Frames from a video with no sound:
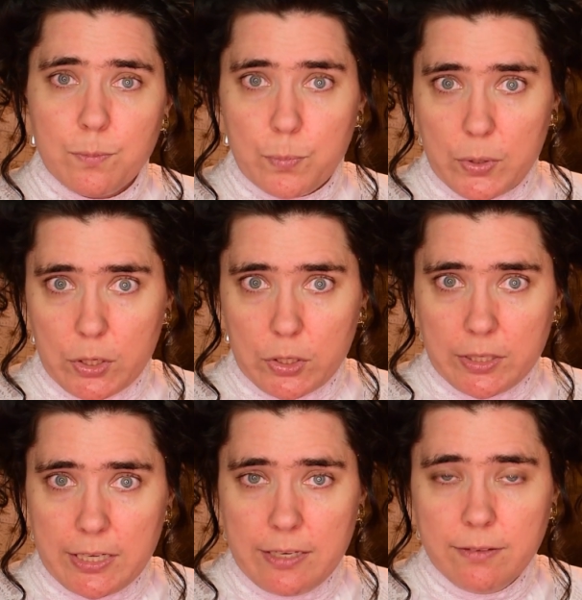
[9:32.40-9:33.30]

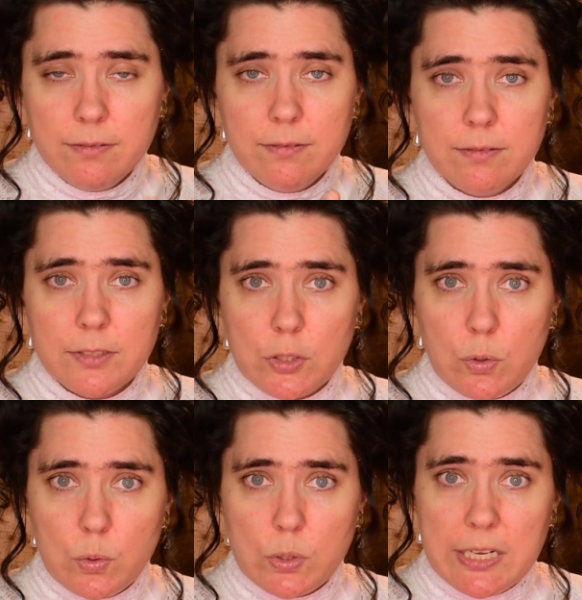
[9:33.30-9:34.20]
Berkeley
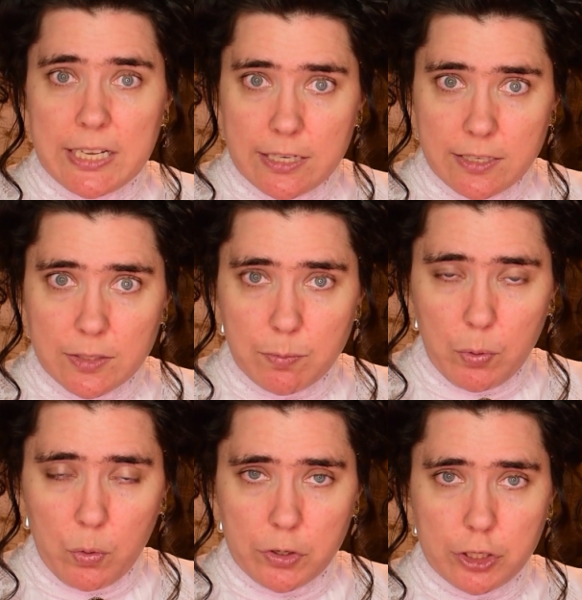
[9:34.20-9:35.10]
sold his
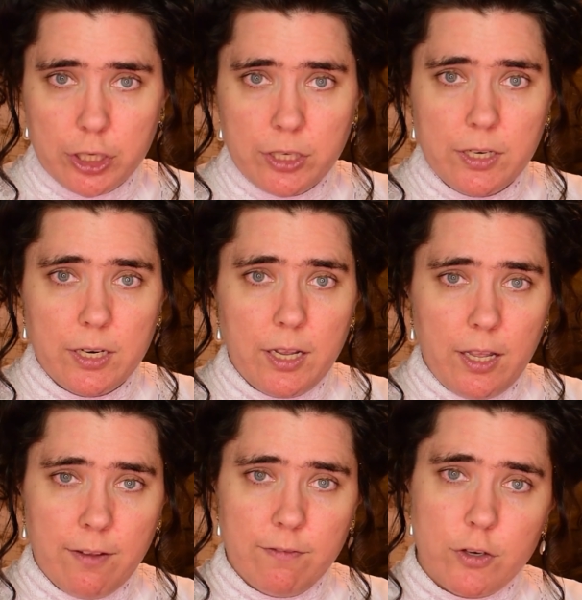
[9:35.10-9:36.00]
portion
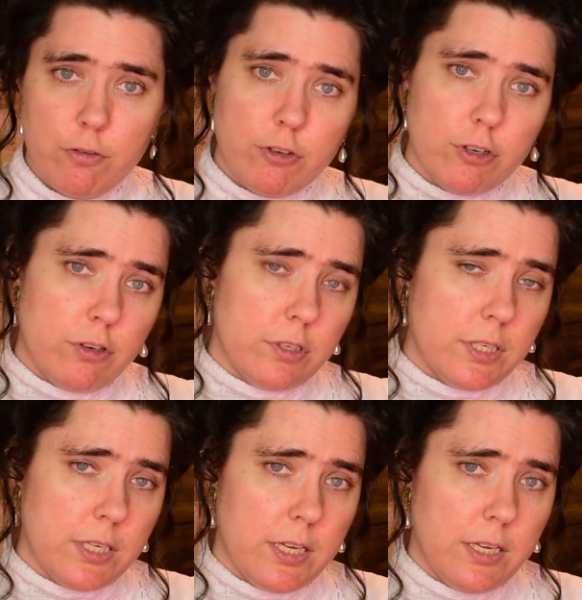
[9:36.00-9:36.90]
of New
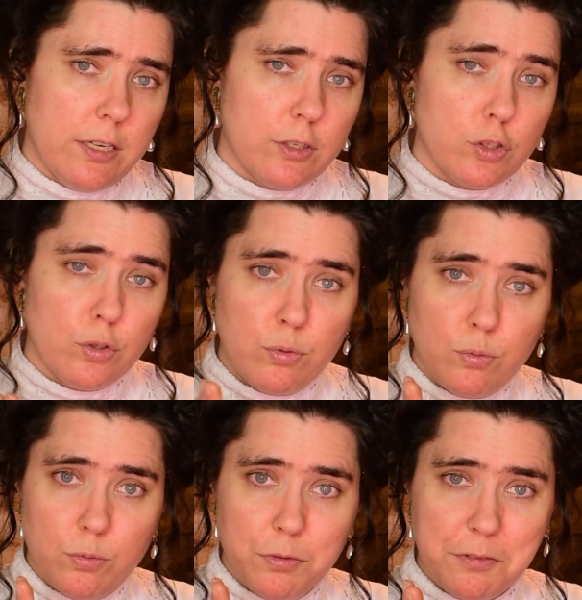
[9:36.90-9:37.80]
Jersey
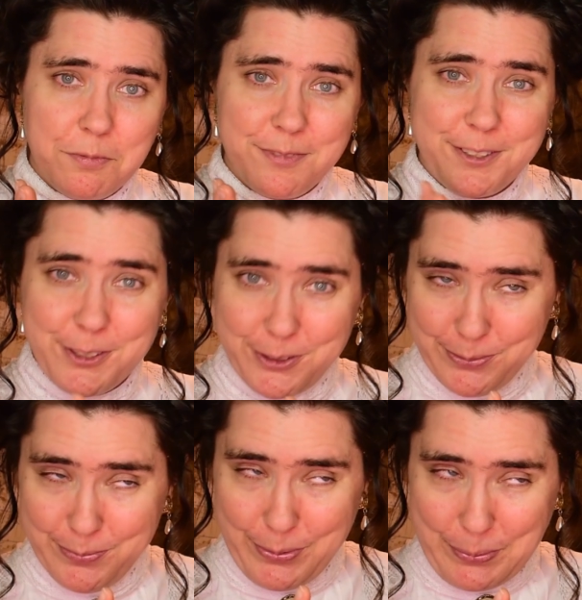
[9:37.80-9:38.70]
to two
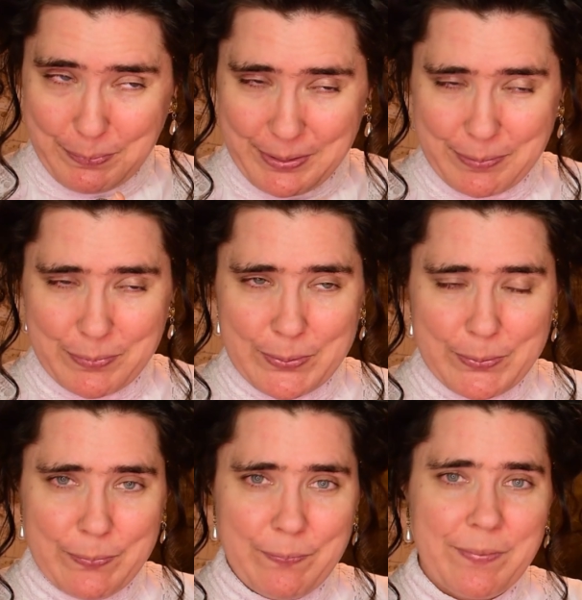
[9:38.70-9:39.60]
more
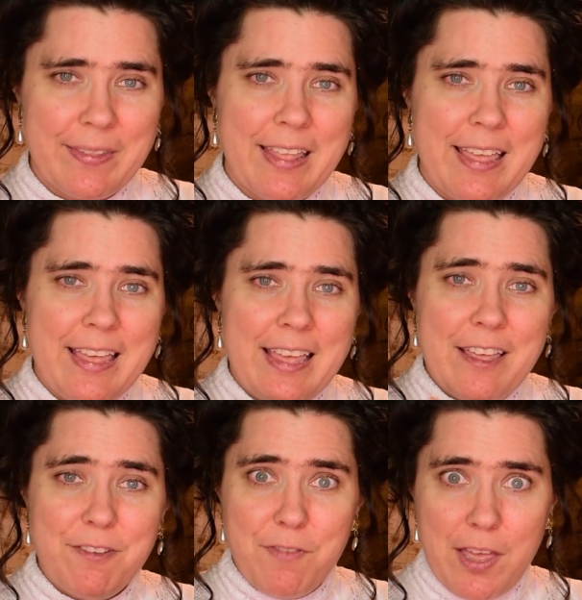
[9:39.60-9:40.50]
people,
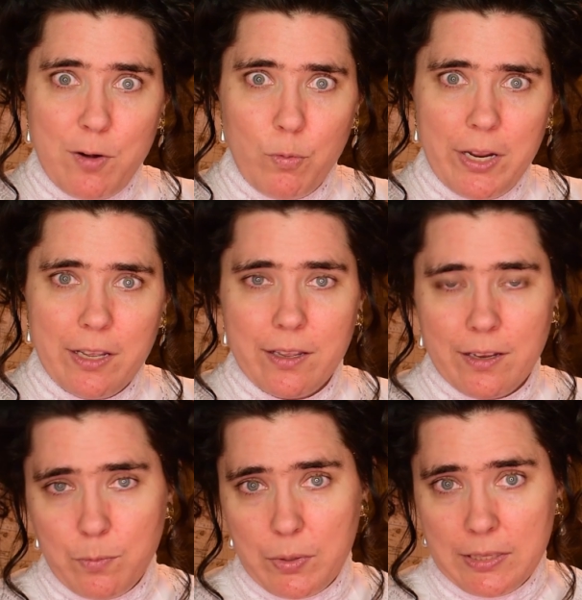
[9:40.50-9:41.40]
Fenwick
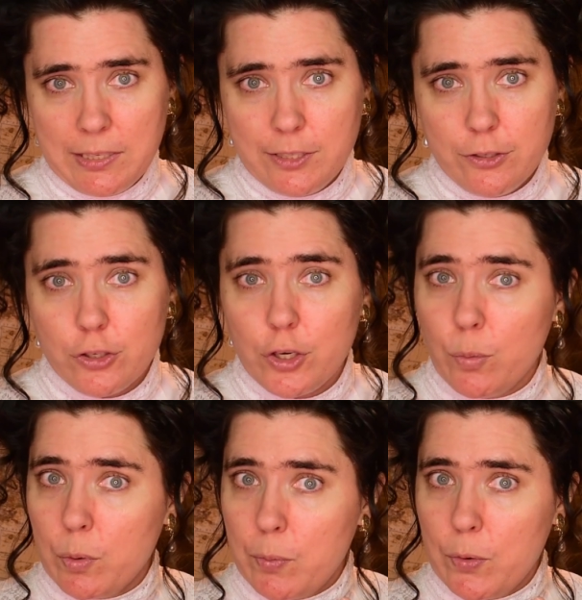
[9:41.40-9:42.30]
and Billings,
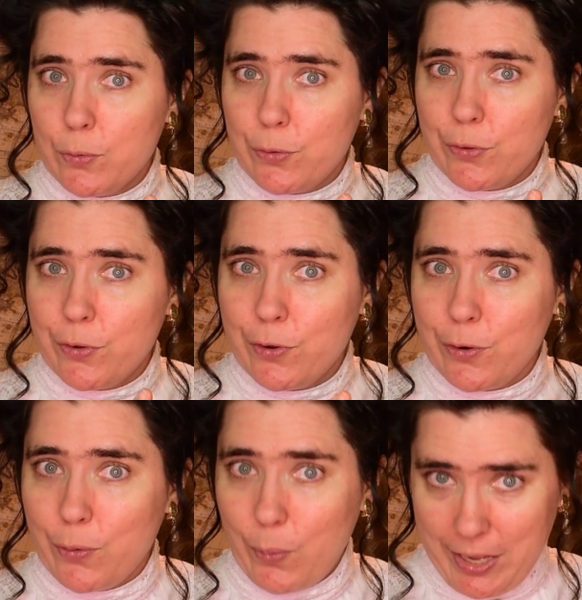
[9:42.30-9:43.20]
who were both
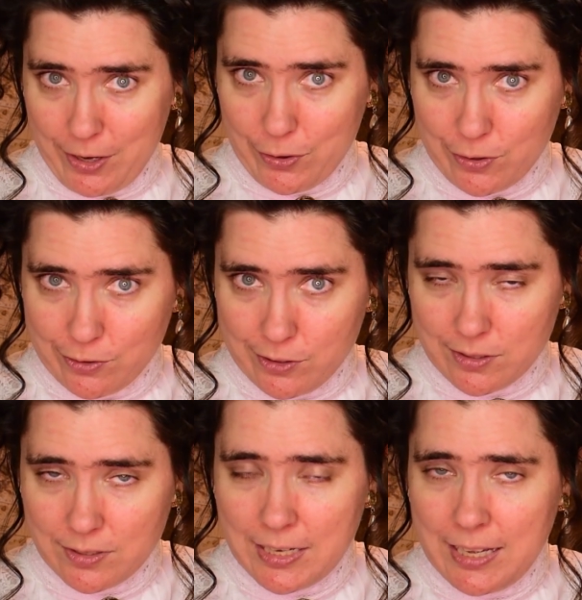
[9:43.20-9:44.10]
Quakers.